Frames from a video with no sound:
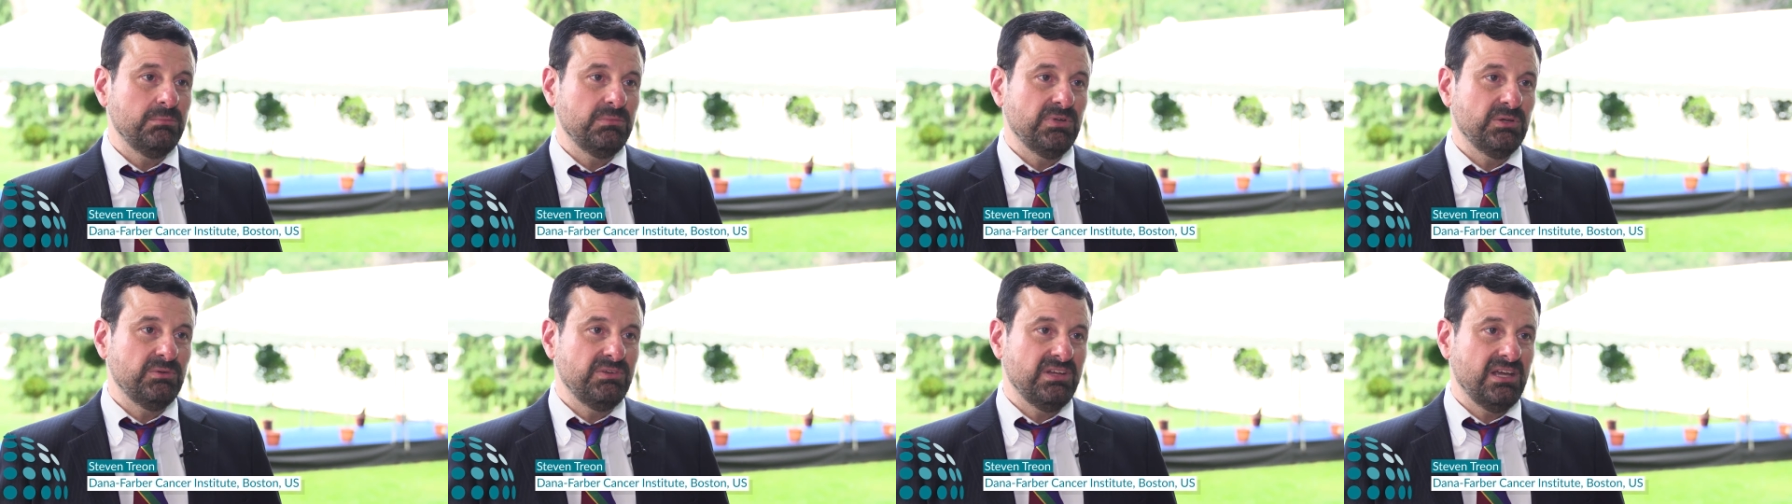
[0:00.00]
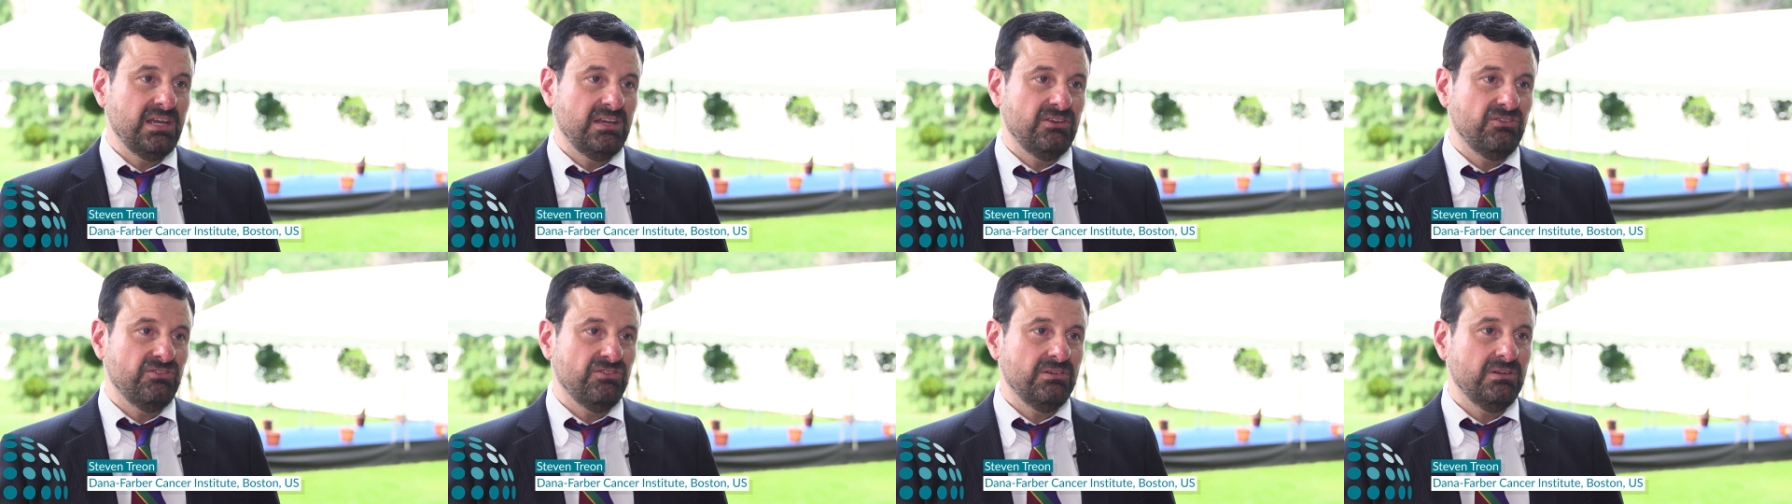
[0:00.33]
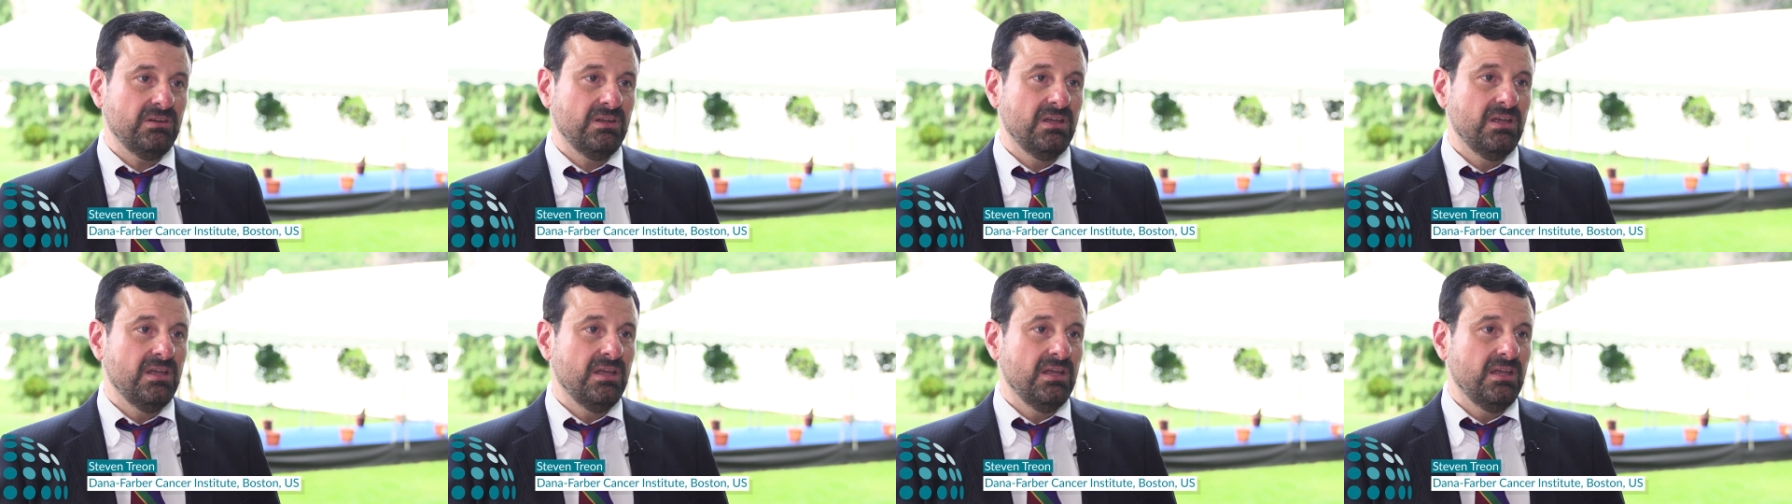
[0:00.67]

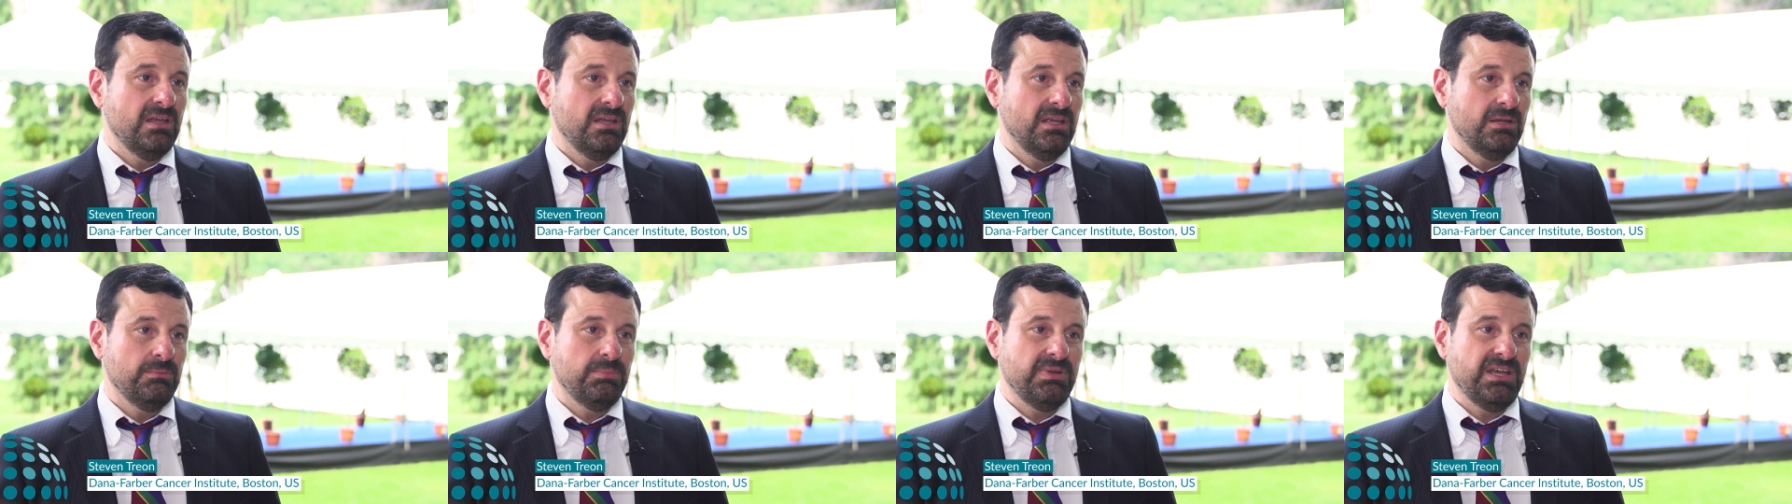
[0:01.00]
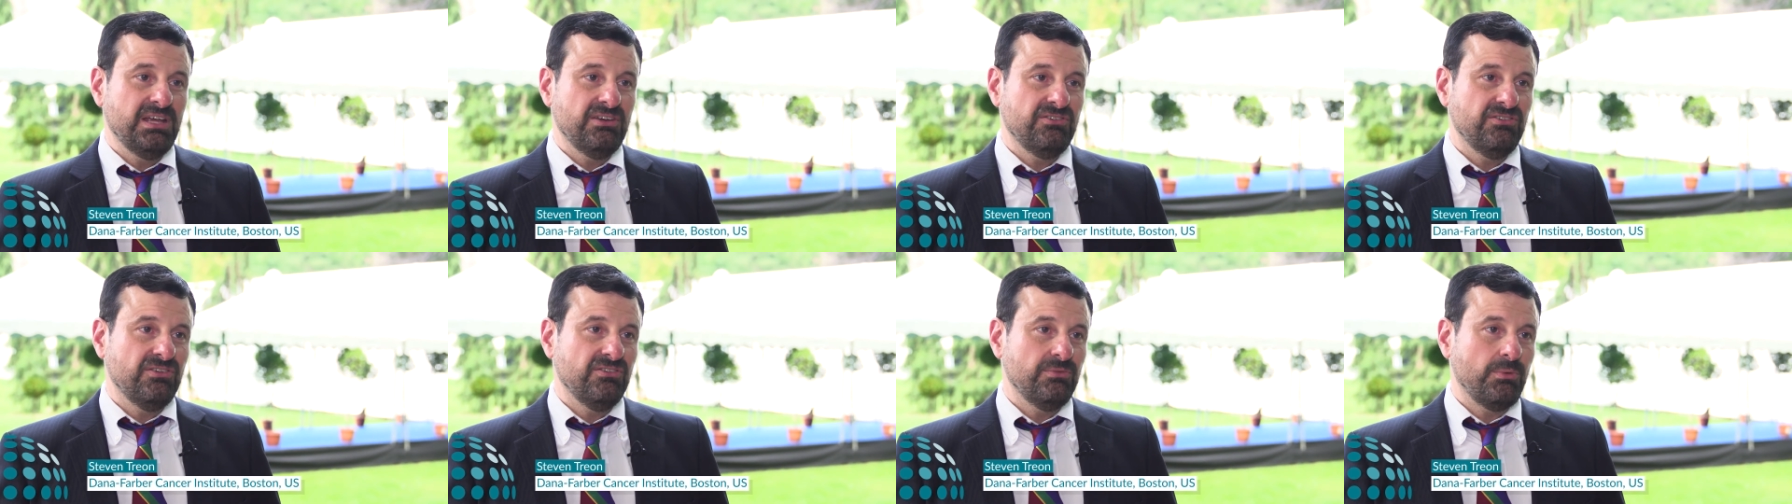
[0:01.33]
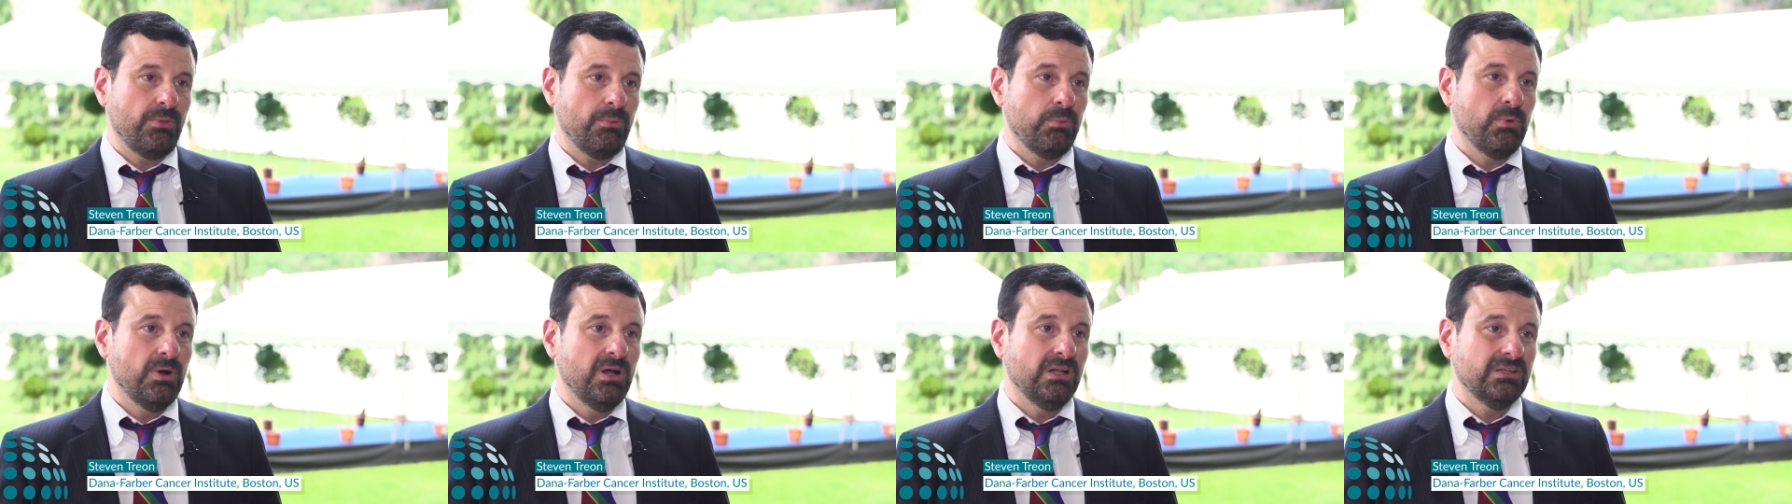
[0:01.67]
mutation in patients
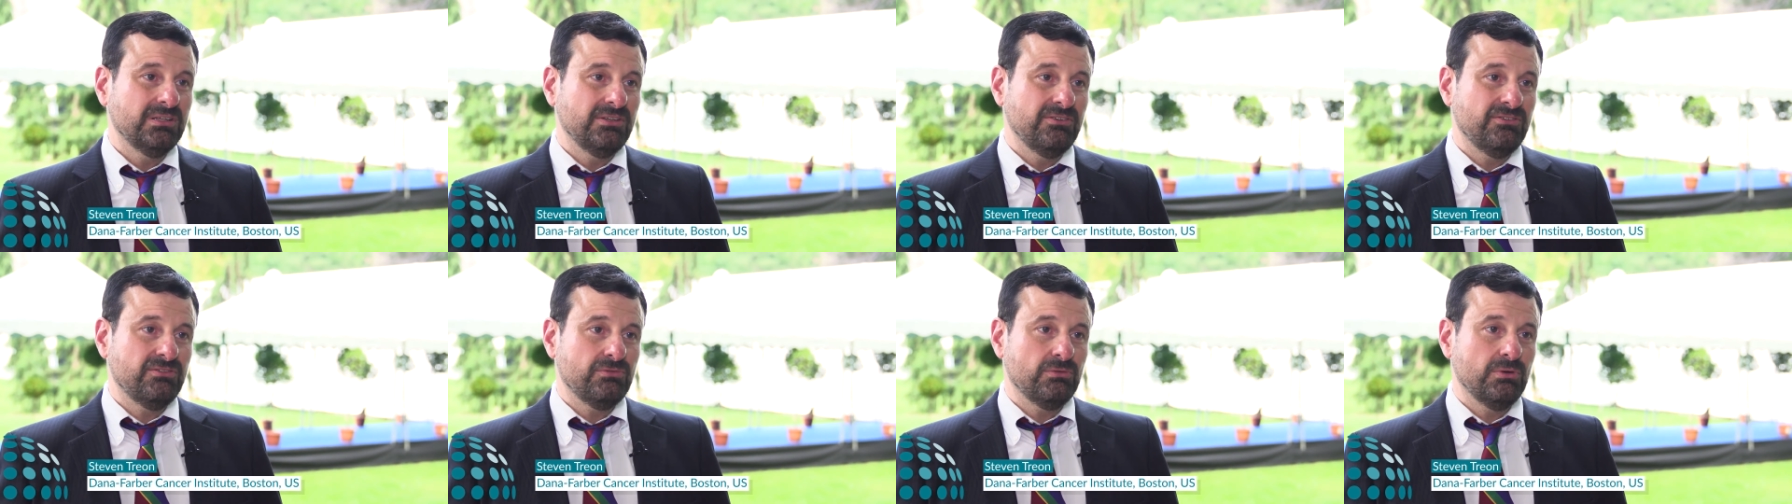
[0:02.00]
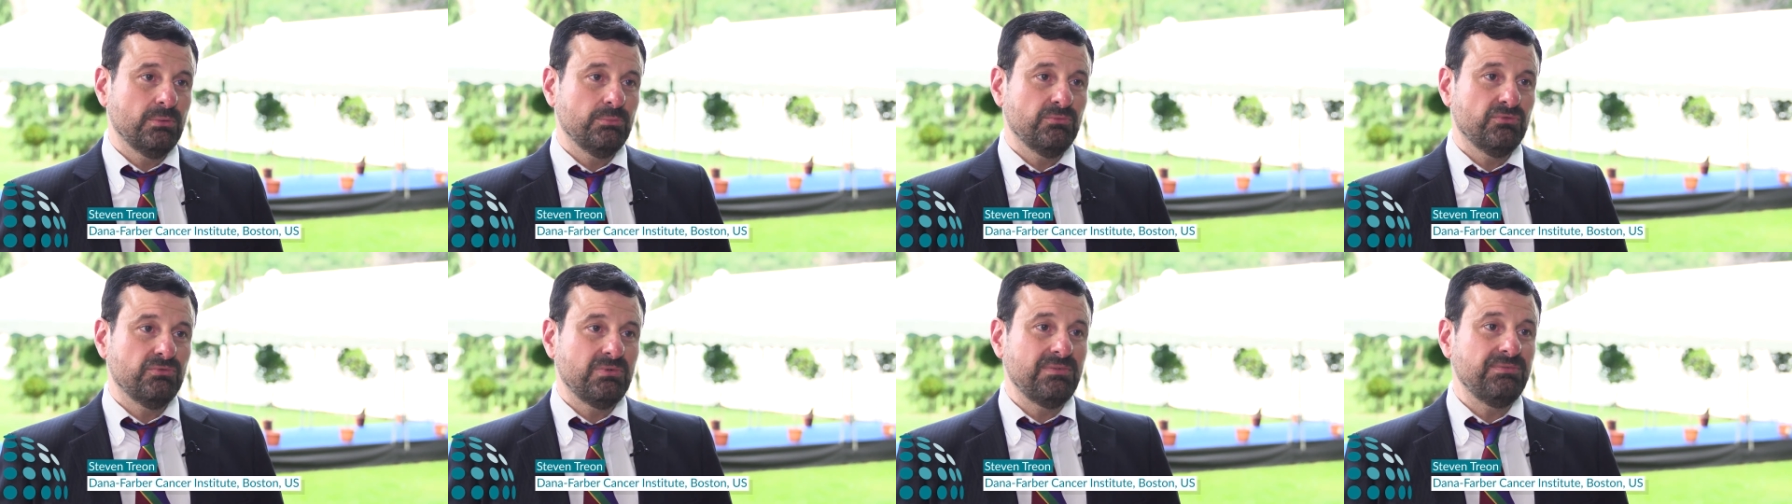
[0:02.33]
with Waldenstrom's.